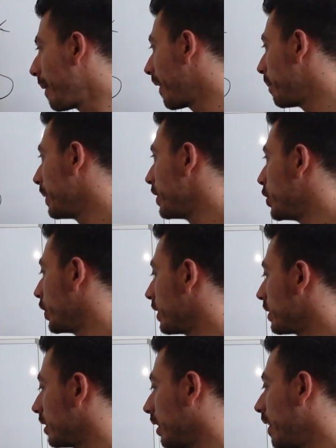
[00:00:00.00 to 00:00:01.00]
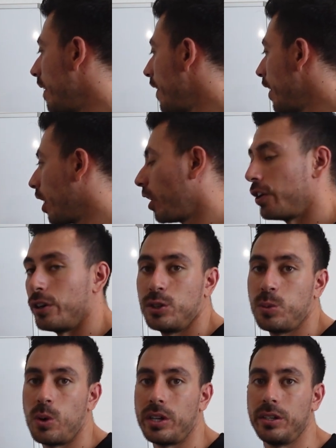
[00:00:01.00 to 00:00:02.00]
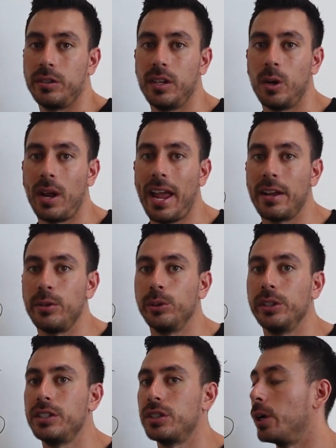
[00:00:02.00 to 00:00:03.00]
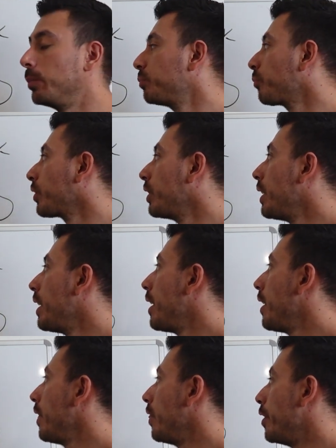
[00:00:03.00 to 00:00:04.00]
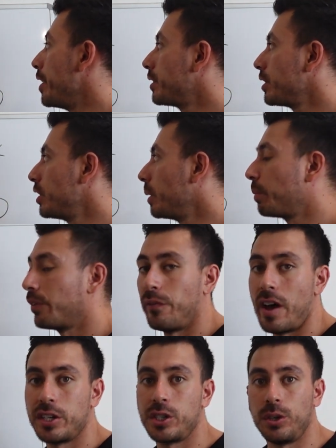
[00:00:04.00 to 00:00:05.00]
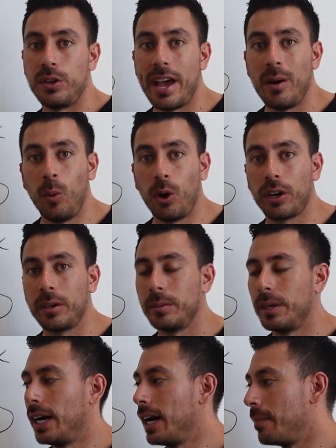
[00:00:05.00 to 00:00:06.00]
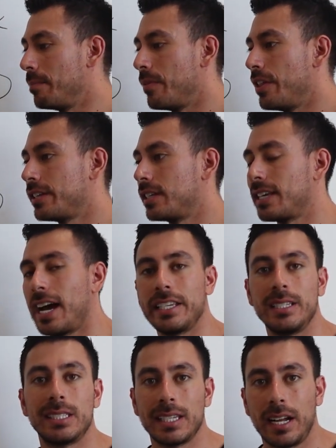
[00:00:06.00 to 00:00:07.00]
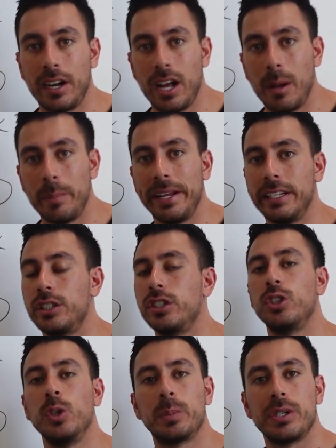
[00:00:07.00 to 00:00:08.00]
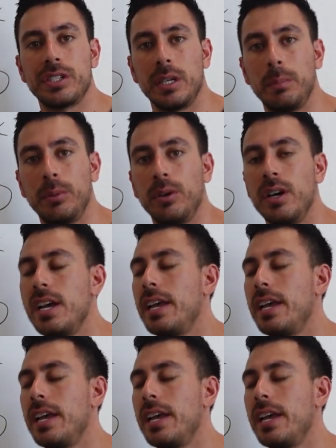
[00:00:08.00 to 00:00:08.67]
might have been just the 120 alone annually. So this is the professional network. This is how you set it up. It's super simple